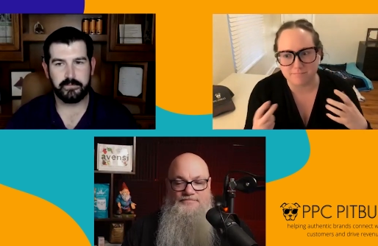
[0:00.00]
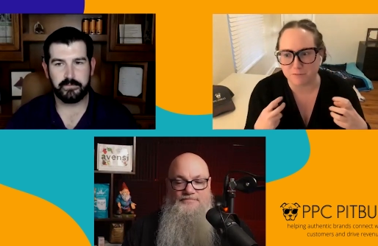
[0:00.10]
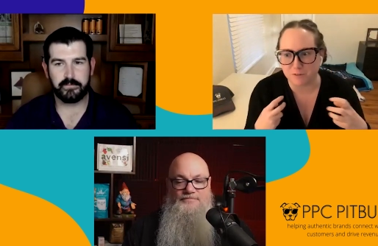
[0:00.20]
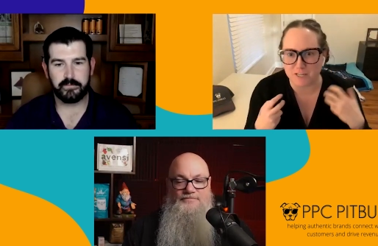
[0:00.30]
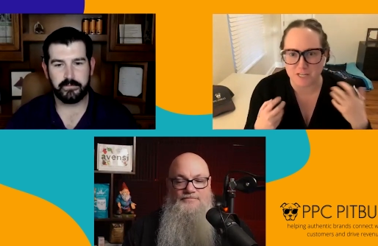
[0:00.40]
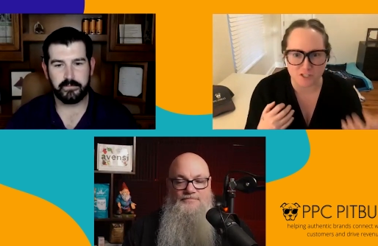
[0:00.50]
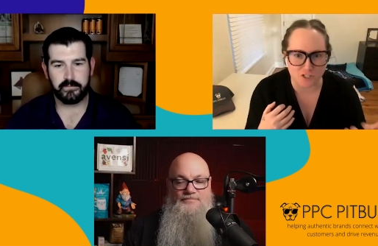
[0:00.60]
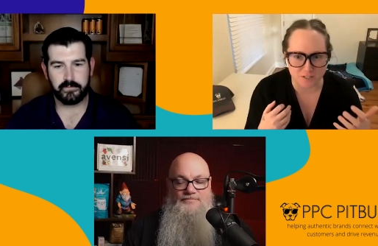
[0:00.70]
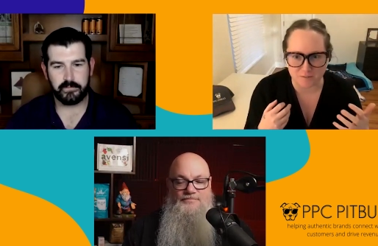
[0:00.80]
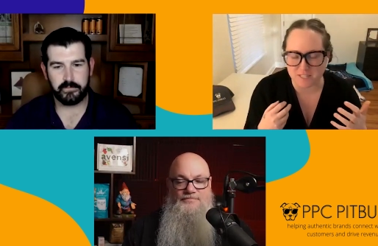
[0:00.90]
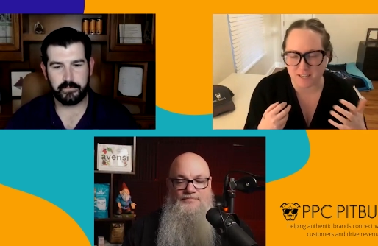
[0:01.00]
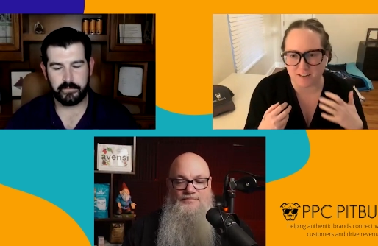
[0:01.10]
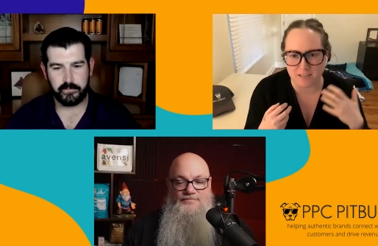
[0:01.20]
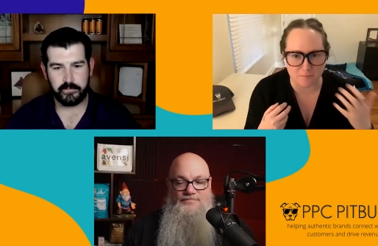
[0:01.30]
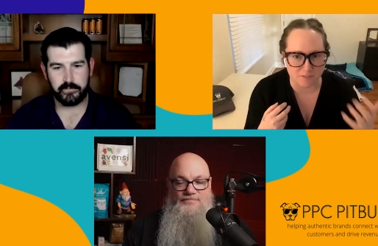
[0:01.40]
Speaker 1: different initiatives
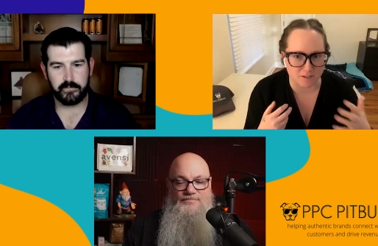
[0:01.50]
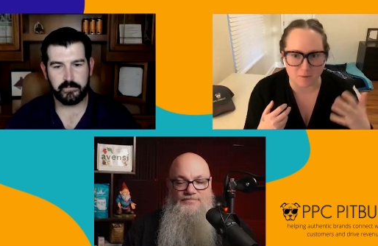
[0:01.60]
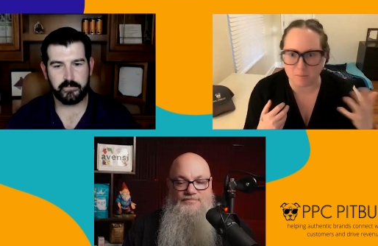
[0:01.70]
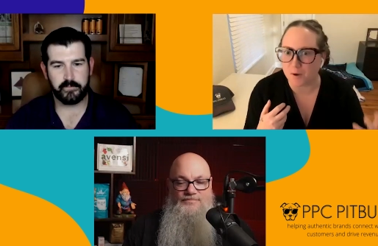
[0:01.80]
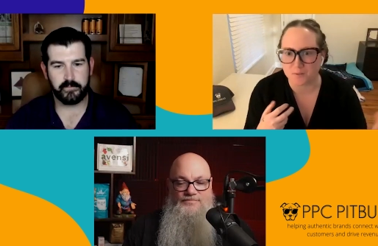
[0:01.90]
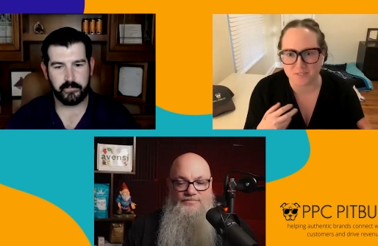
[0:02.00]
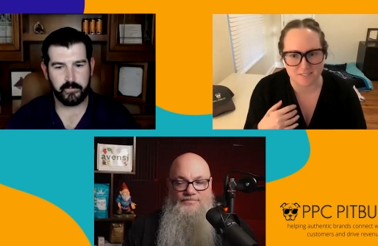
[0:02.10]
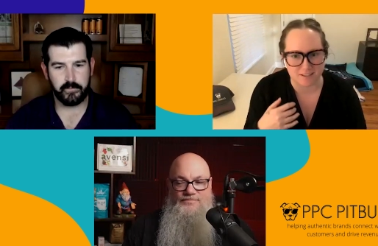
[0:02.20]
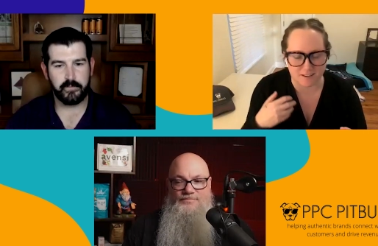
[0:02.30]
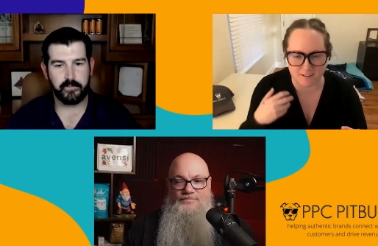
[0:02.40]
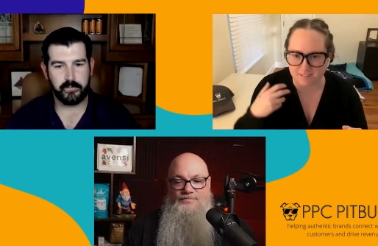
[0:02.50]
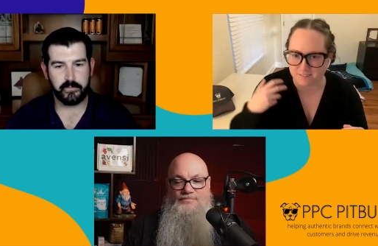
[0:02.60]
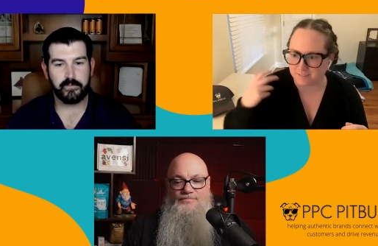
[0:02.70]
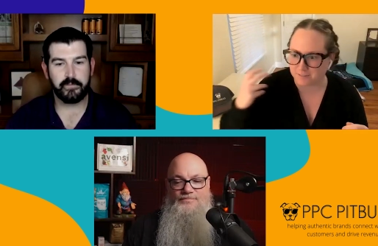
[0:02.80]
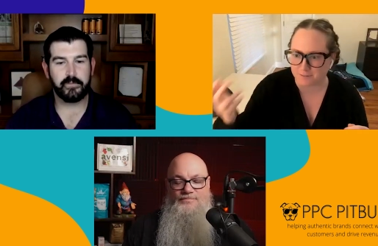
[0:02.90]
that Amazon posts
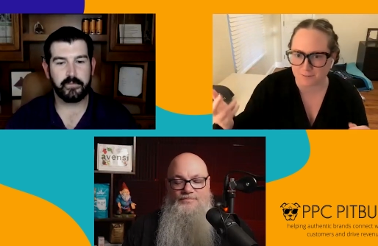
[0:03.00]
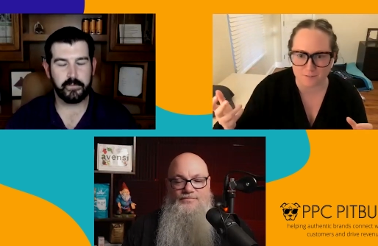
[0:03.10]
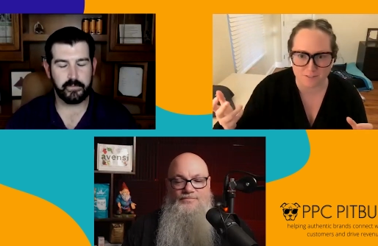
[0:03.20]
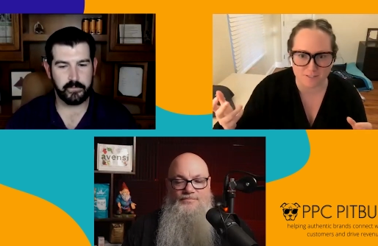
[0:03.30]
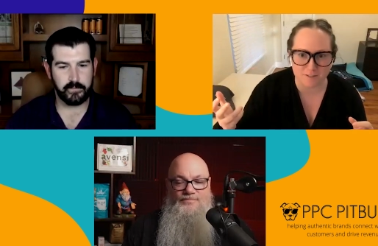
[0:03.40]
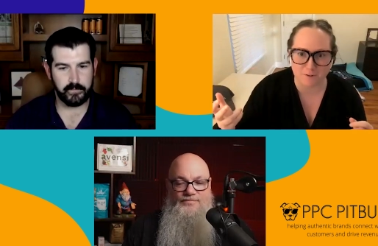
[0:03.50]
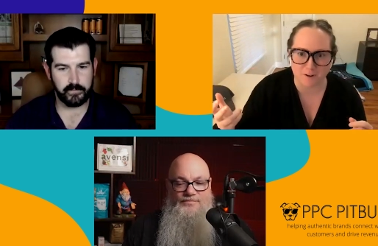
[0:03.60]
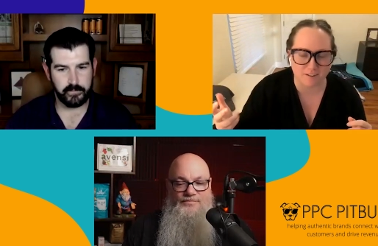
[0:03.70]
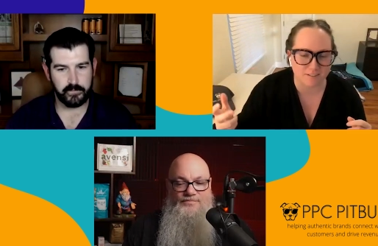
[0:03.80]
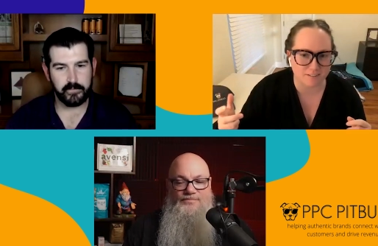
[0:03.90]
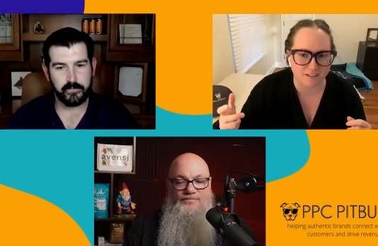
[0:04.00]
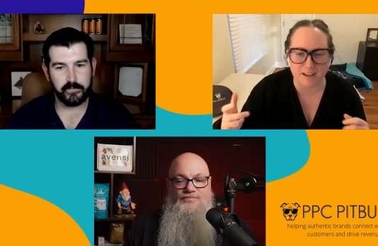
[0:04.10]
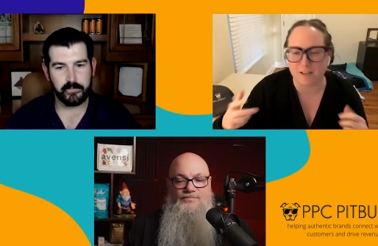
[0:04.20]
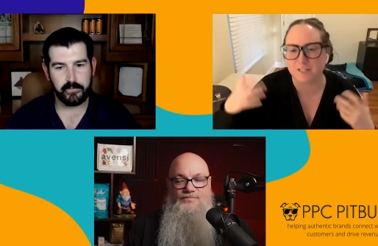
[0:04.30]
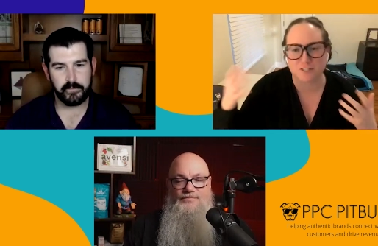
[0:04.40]
and Google's different
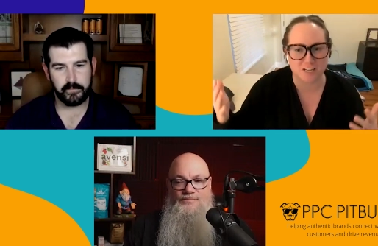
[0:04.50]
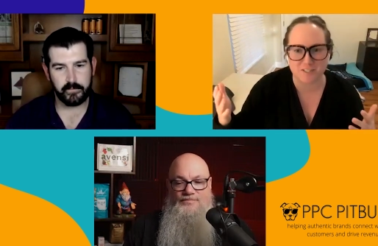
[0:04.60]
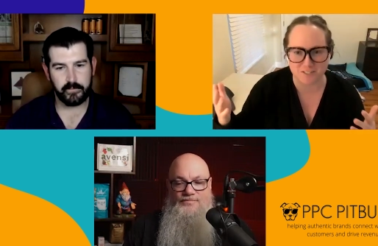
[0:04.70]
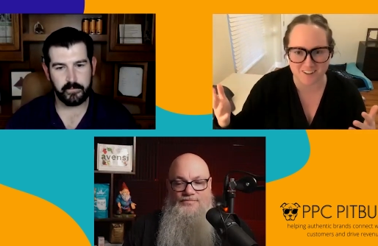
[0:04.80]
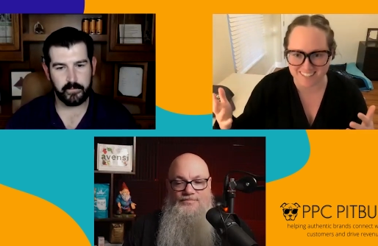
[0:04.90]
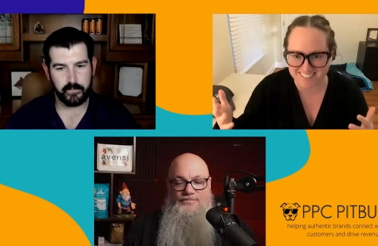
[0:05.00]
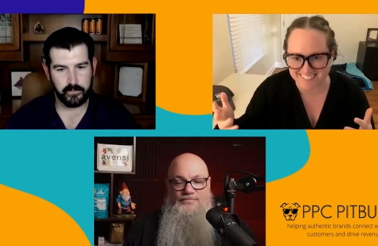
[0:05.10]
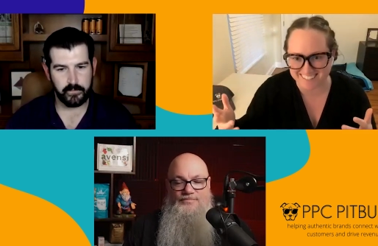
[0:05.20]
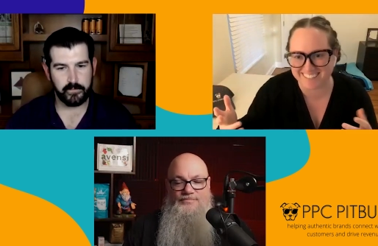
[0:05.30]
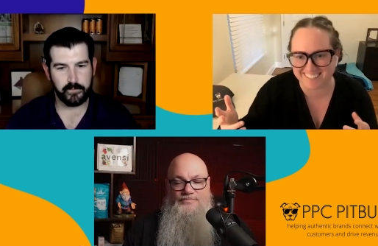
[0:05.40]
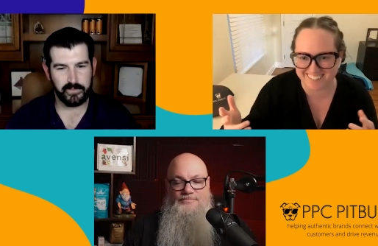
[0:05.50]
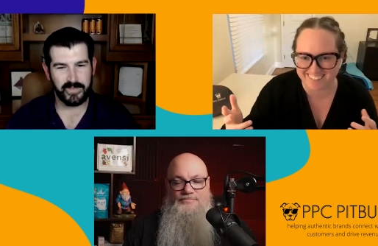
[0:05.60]
it changes constantly